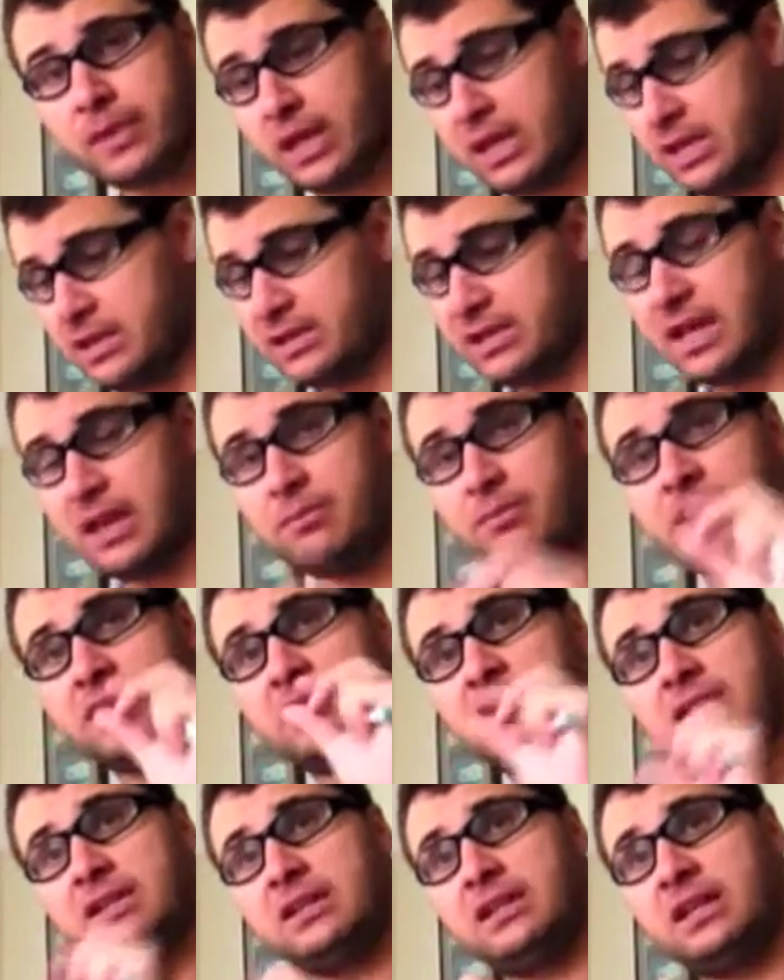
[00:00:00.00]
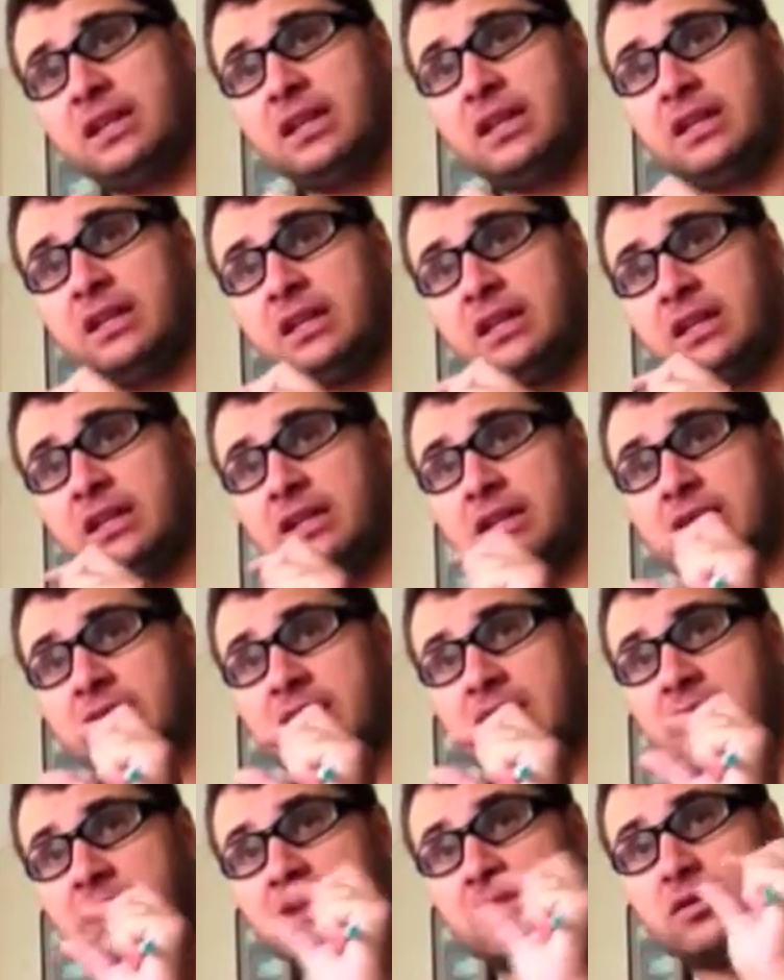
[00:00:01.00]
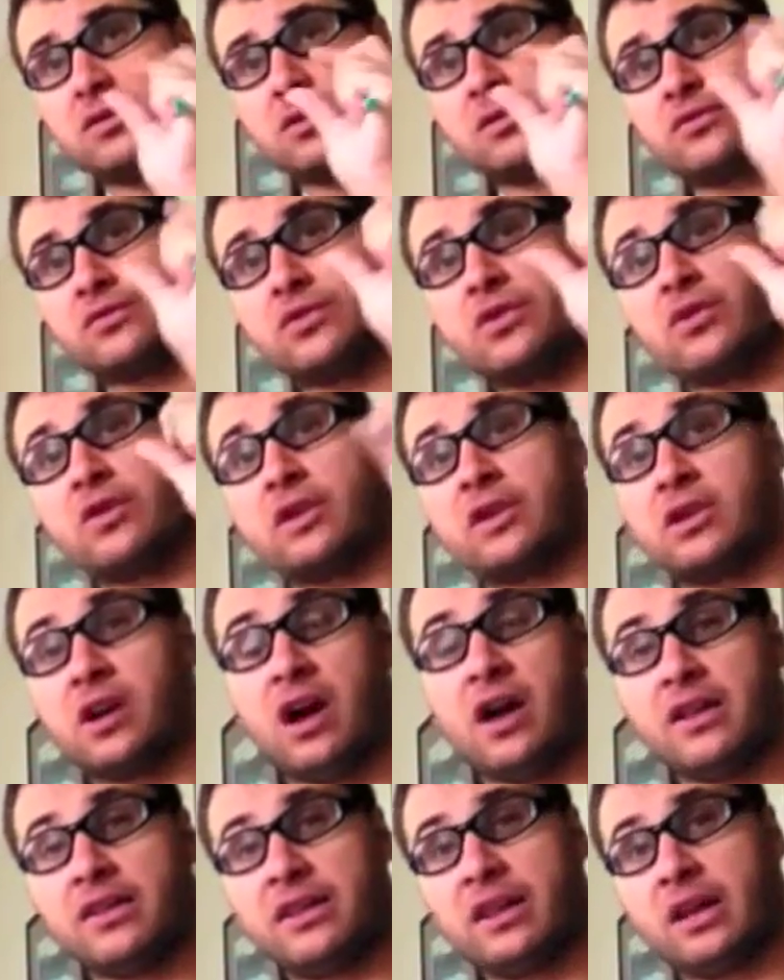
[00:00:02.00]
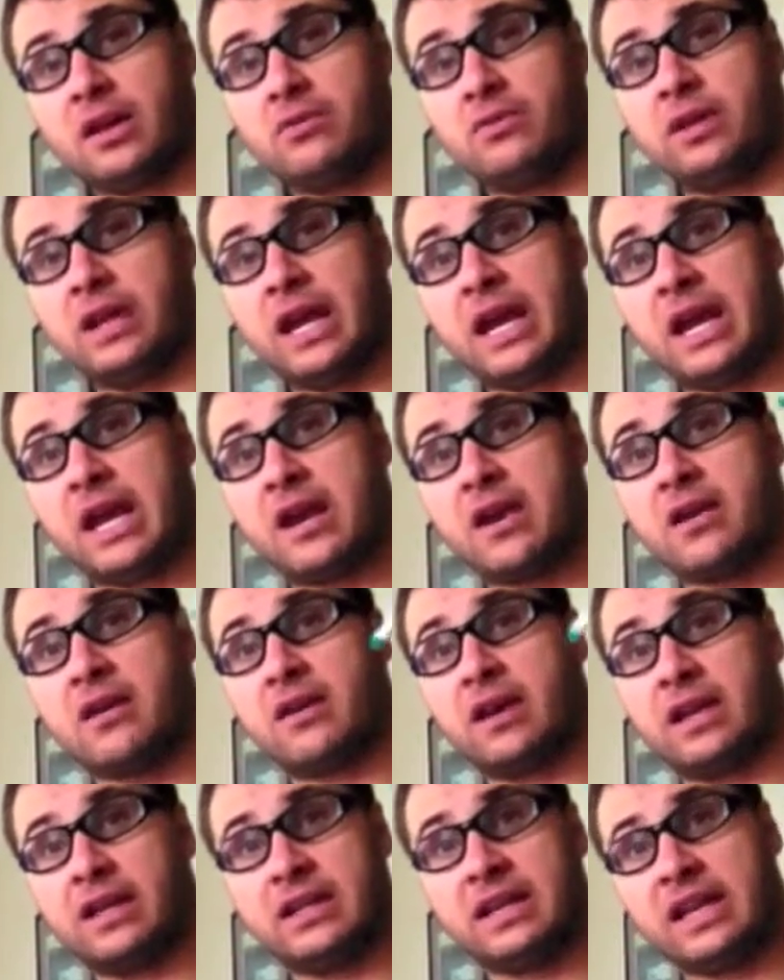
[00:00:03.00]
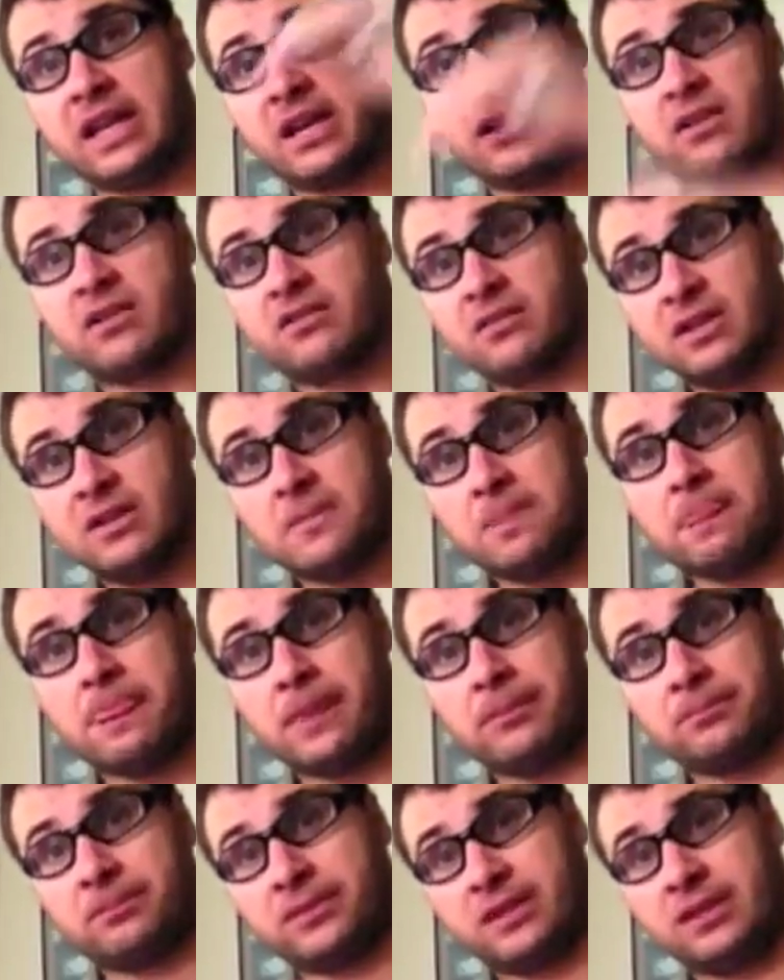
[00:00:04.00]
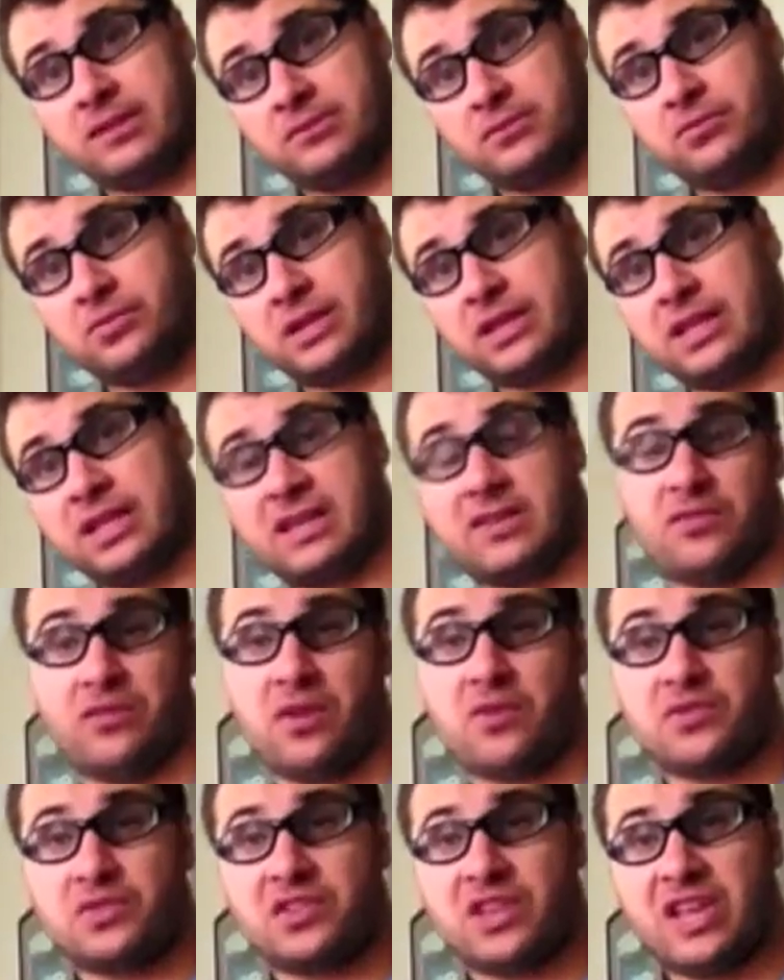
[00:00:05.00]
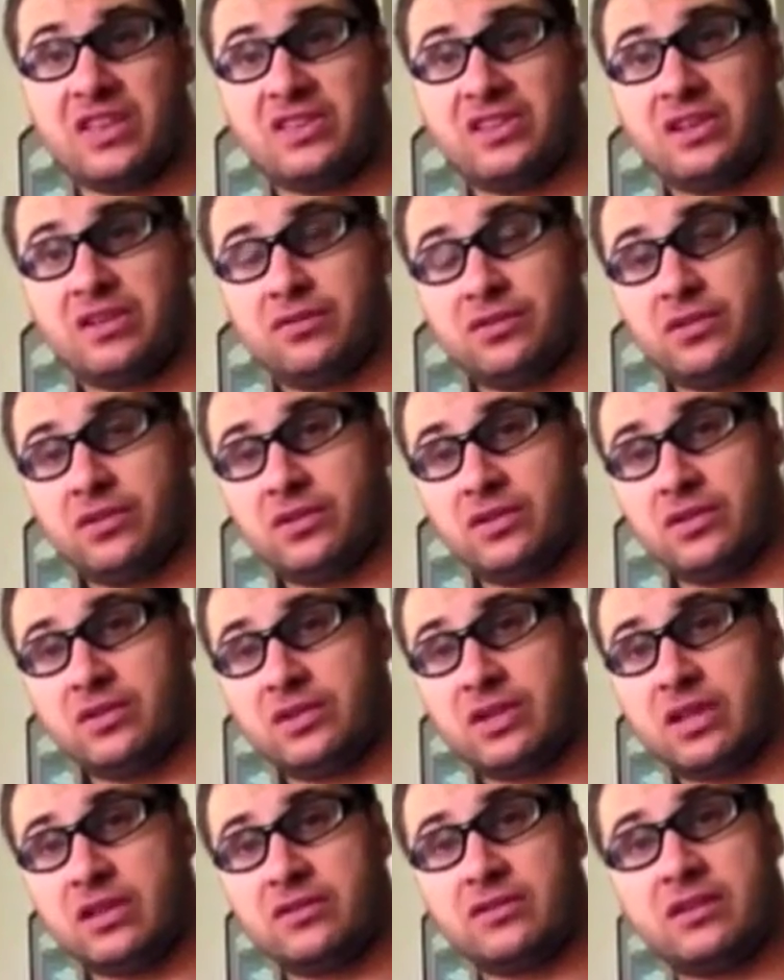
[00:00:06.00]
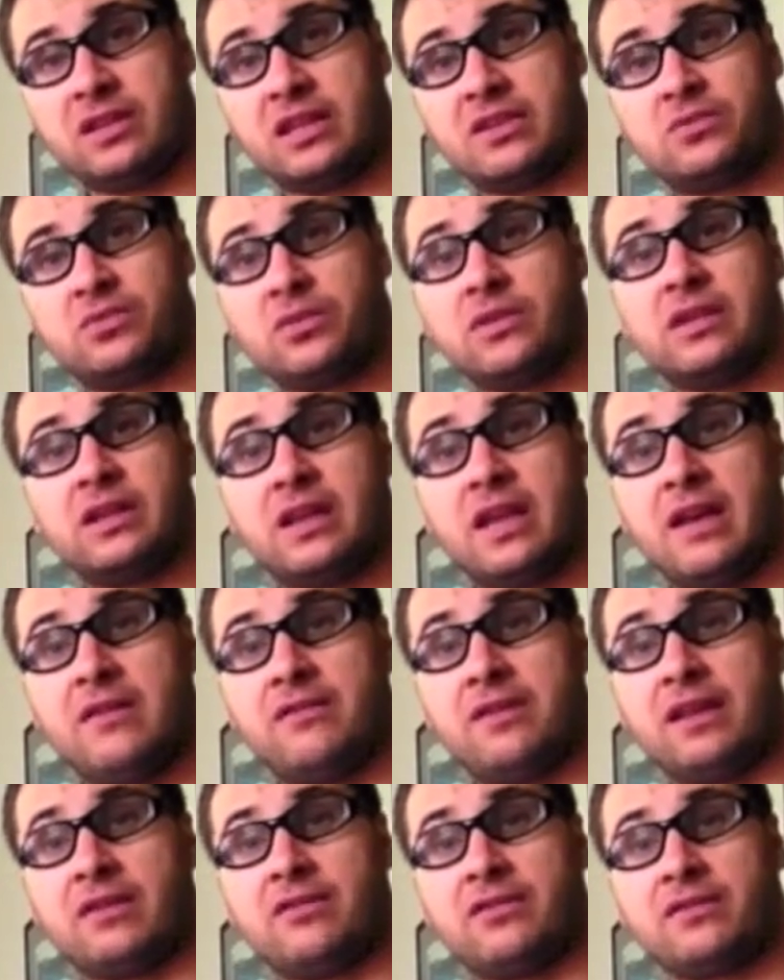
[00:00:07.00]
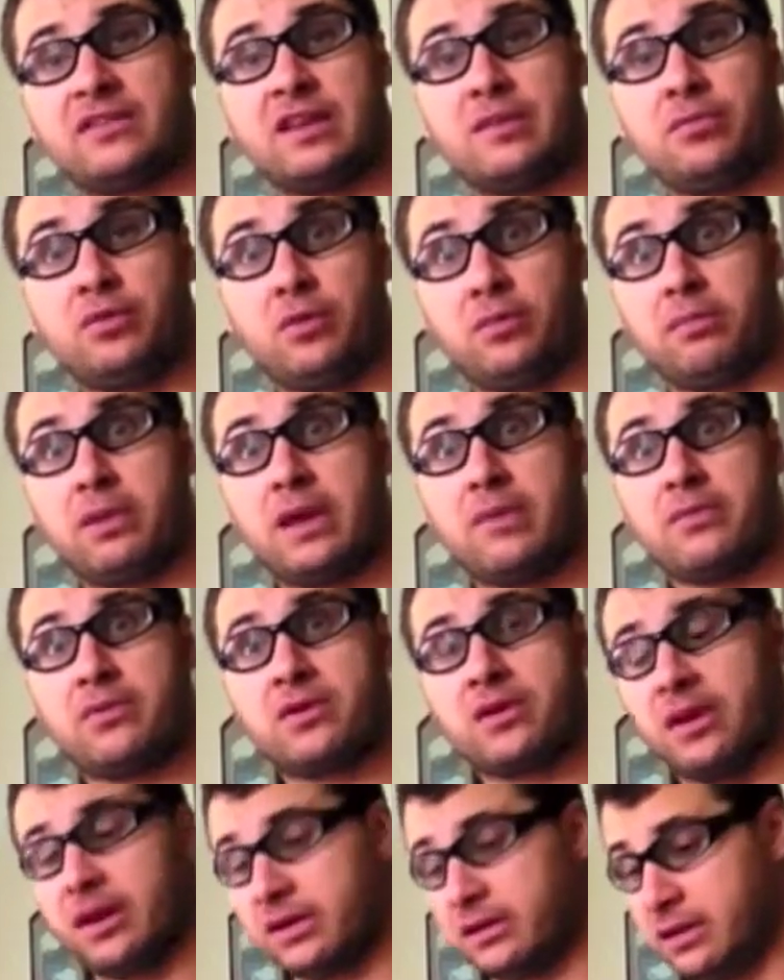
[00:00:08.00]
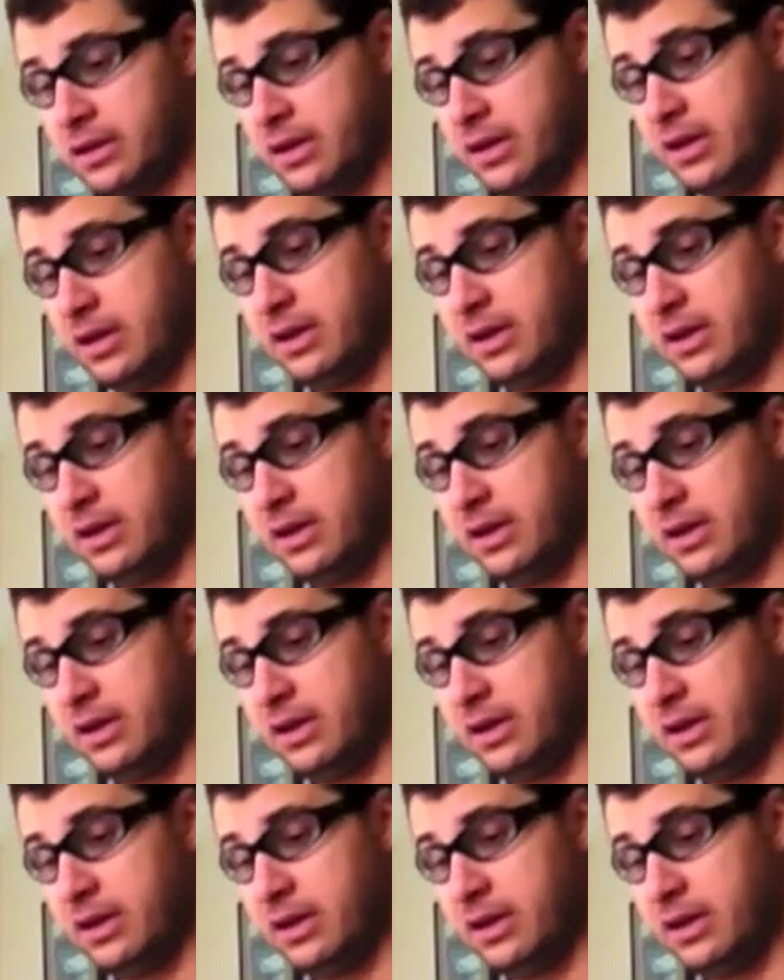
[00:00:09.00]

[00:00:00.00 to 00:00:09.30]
is that basically the nerves are in contact with air, and air, when it's very sensitive to the skin, so that's when you have, like for example, a paper cut,